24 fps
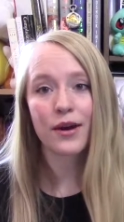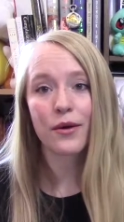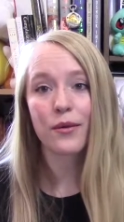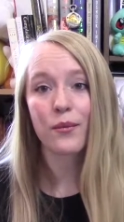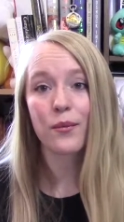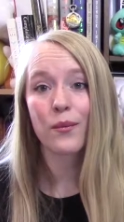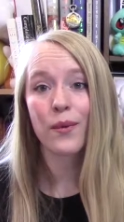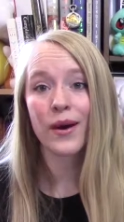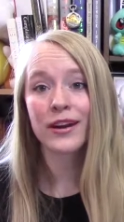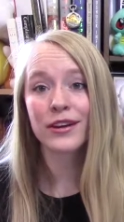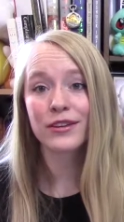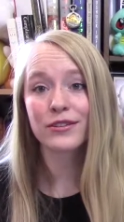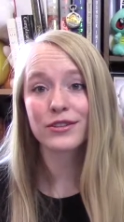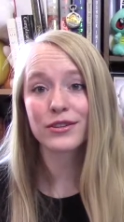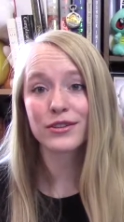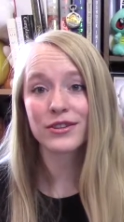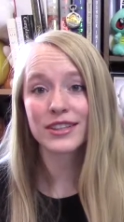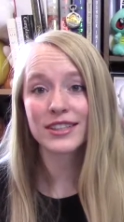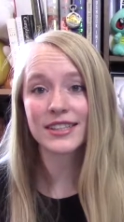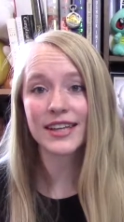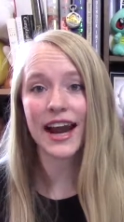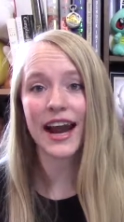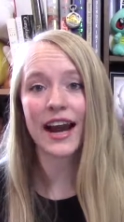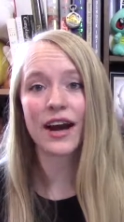when you do
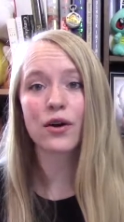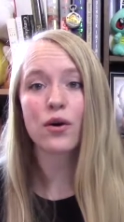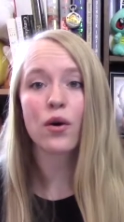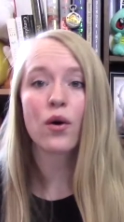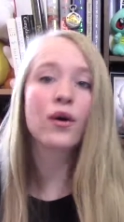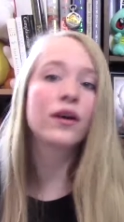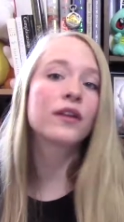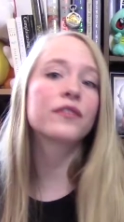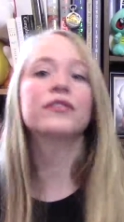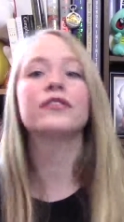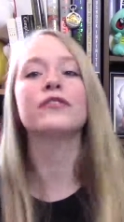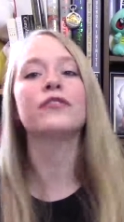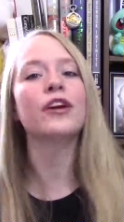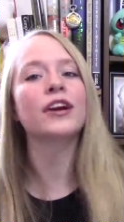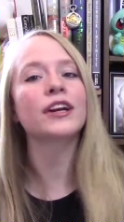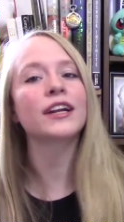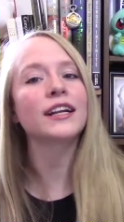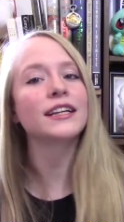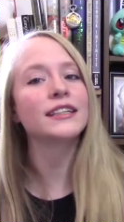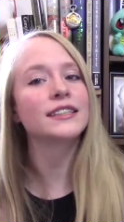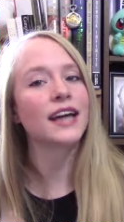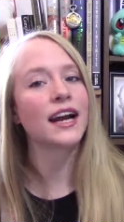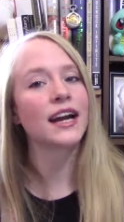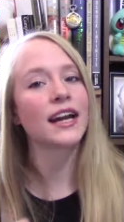the tag or if you've
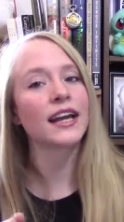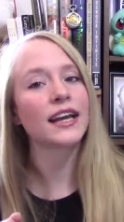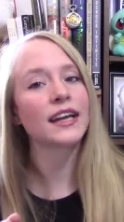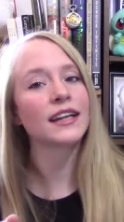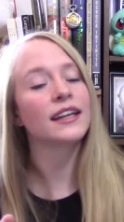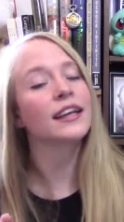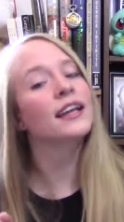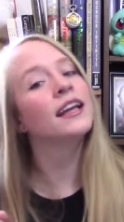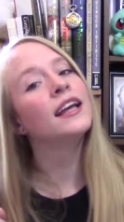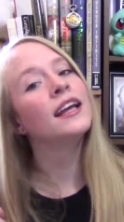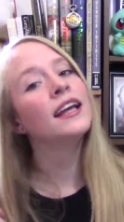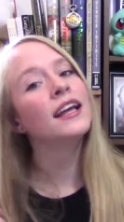already done it.